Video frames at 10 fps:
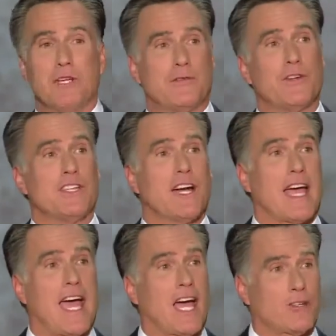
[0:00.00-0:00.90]
a beautiful
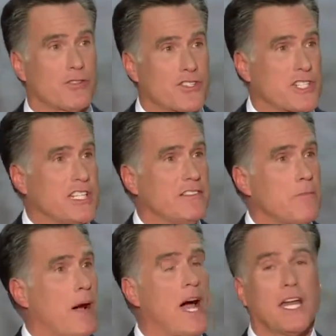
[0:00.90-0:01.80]
young actress, to give
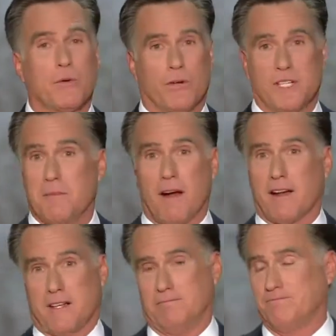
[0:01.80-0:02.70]
up Hollywood to
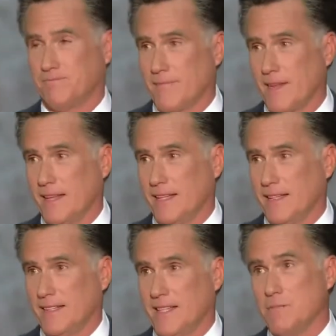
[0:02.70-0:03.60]
marry him.
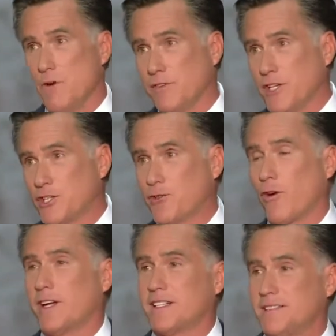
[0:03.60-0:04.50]
They moved to
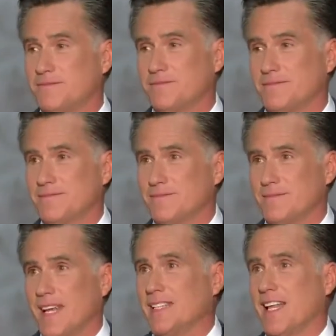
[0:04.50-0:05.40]
Detroit.
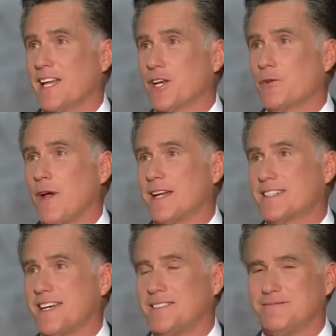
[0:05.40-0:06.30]
He led a great